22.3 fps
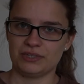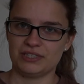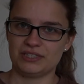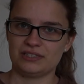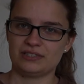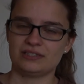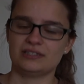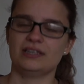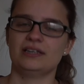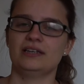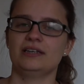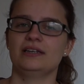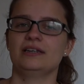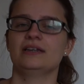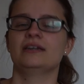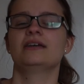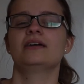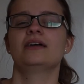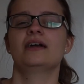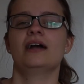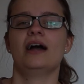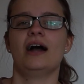Wednesday,
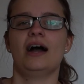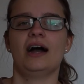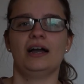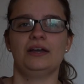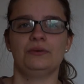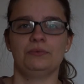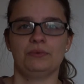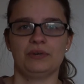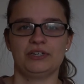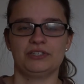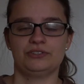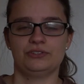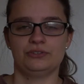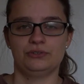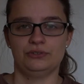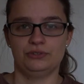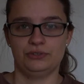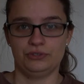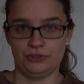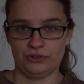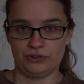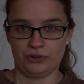I went
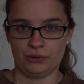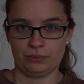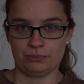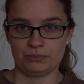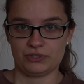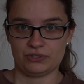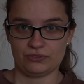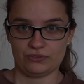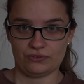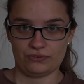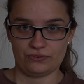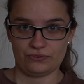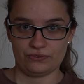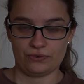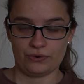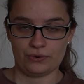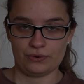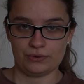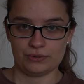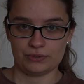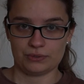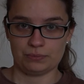to Europe's
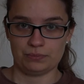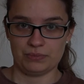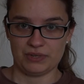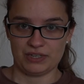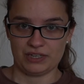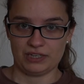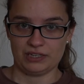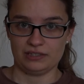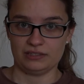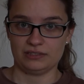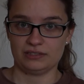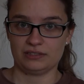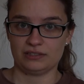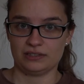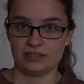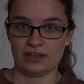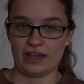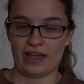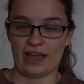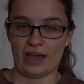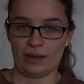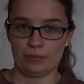third biggest
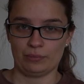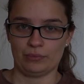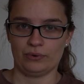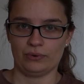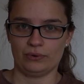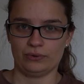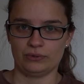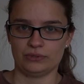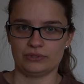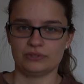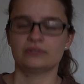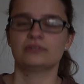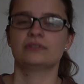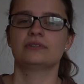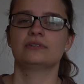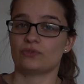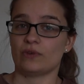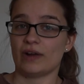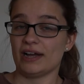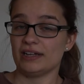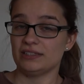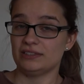airport.
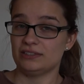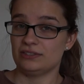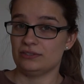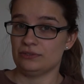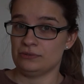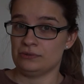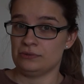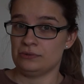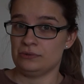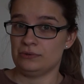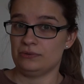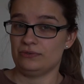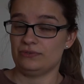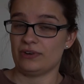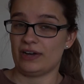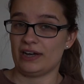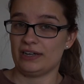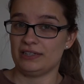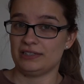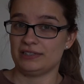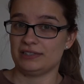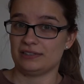Tried to
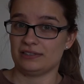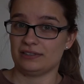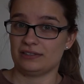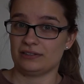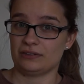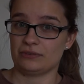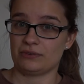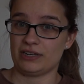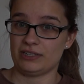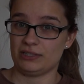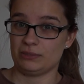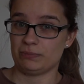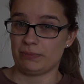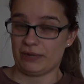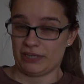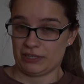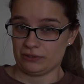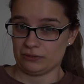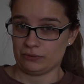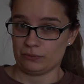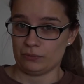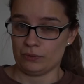find a gray
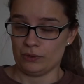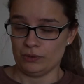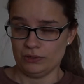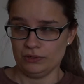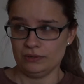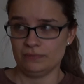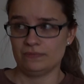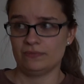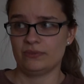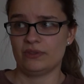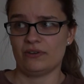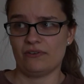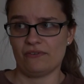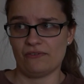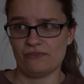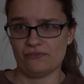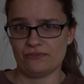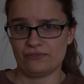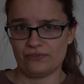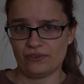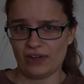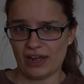speckled wall.
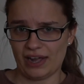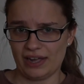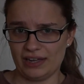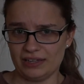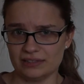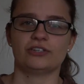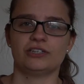Failed.